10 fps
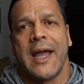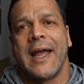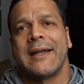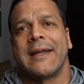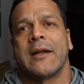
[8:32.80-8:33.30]

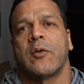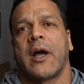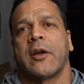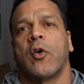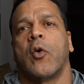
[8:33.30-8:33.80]
And then
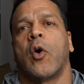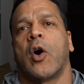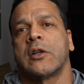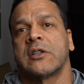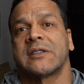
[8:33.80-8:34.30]
I go
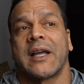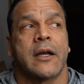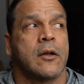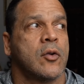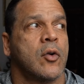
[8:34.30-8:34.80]
on the
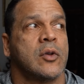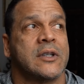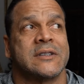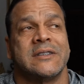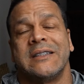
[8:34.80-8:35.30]
stack, I'll go,
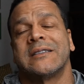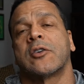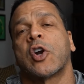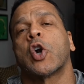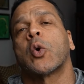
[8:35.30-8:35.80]
listen, these are
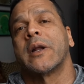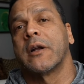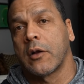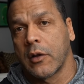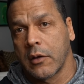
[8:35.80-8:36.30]

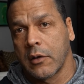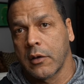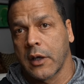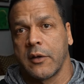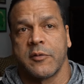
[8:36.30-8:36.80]
critical.
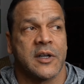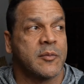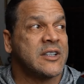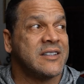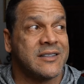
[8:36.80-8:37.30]
Okay,
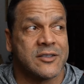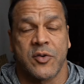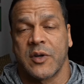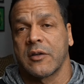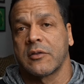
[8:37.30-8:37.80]
vitamin D is
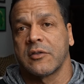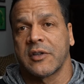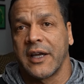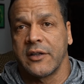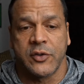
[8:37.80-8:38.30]
critical,
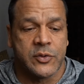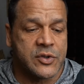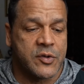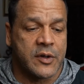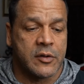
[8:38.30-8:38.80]
K2 is
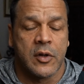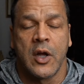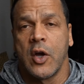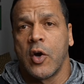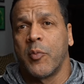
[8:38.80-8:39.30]
critical,
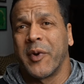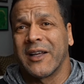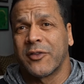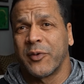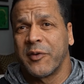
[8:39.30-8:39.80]

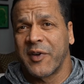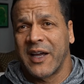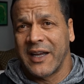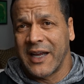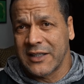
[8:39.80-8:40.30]
omega-3
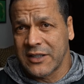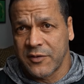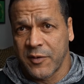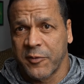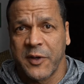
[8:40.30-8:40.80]
fatty acids
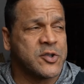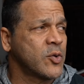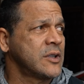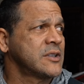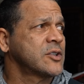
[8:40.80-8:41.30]
from fish
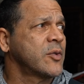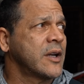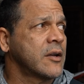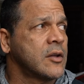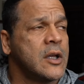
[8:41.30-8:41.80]
oil is
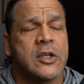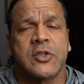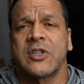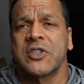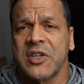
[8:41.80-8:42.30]
critical.
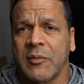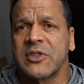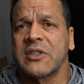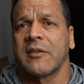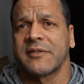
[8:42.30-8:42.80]
So there's some
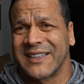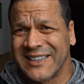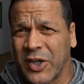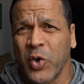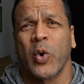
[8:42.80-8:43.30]
stuff
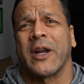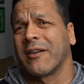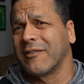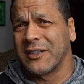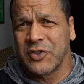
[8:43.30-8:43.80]
that's
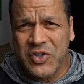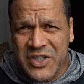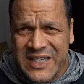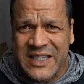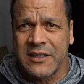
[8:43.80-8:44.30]
critical that you
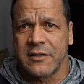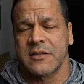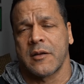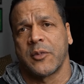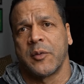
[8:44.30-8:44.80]
need to
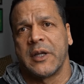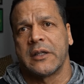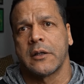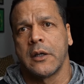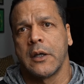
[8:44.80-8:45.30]
supplement.